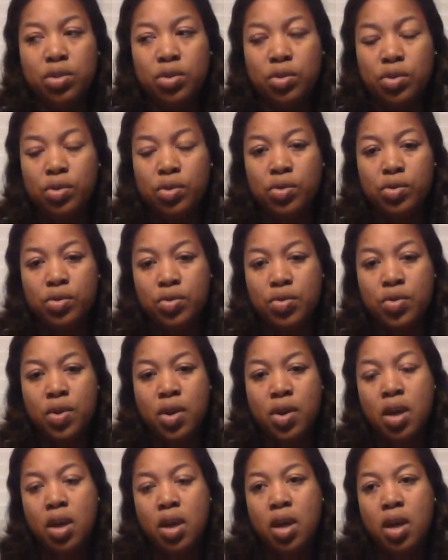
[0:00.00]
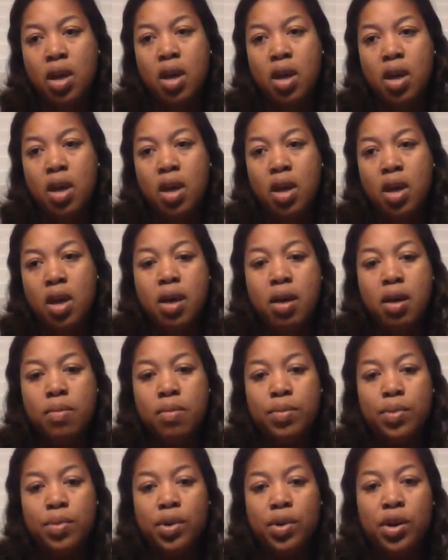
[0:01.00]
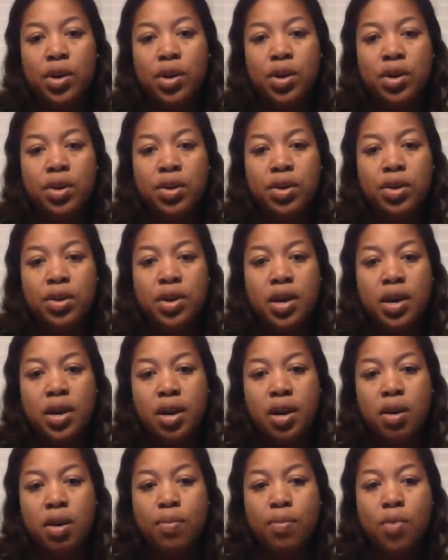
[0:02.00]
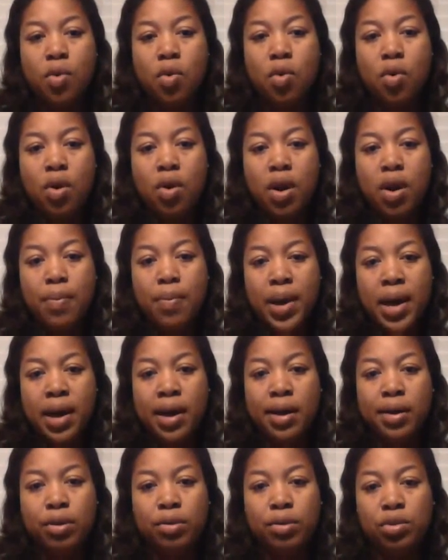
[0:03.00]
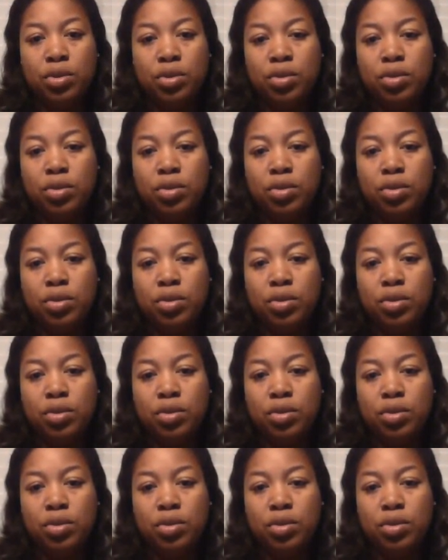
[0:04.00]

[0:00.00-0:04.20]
to learn more about,